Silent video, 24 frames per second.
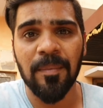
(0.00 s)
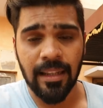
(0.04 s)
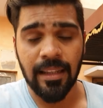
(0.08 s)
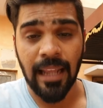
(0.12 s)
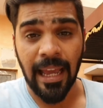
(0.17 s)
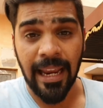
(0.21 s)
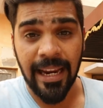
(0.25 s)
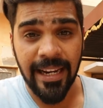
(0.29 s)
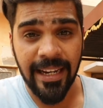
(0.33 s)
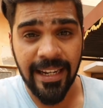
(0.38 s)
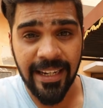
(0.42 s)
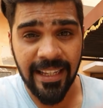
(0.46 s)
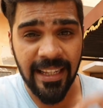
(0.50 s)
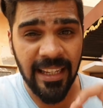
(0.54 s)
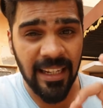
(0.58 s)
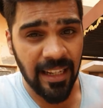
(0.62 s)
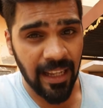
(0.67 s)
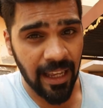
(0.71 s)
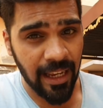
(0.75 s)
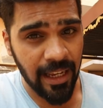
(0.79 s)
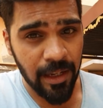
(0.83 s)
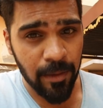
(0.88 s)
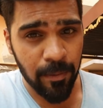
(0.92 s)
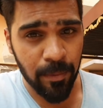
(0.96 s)

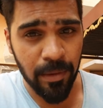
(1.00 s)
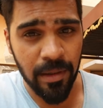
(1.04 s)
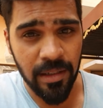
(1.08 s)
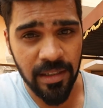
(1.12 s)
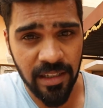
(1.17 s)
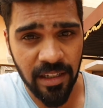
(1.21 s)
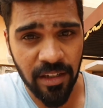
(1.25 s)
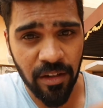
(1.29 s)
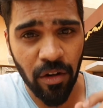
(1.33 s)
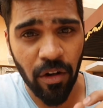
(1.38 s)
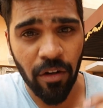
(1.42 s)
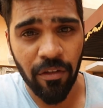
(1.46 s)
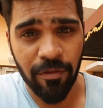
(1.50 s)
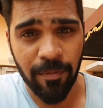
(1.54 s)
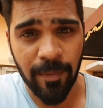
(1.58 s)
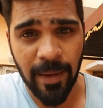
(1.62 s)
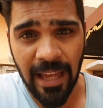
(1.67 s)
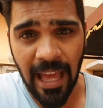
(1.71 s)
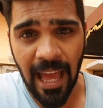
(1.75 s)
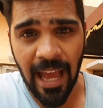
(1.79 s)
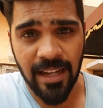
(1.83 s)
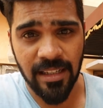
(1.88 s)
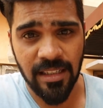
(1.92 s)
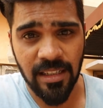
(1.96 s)
99% of my
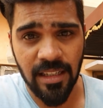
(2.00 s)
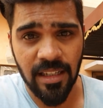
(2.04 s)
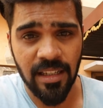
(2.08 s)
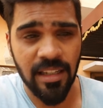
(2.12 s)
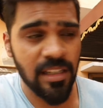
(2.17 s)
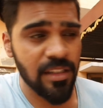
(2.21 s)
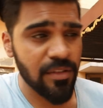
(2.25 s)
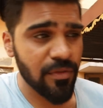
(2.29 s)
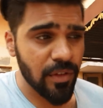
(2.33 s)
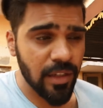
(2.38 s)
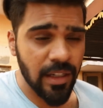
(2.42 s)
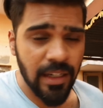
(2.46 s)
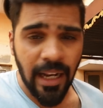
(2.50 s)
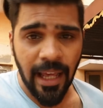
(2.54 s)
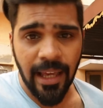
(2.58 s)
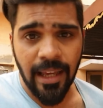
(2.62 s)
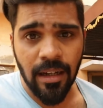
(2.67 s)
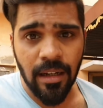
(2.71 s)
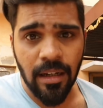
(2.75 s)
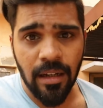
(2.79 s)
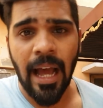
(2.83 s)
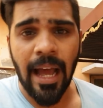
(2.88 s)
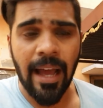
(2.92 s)
accessories for the Tiger,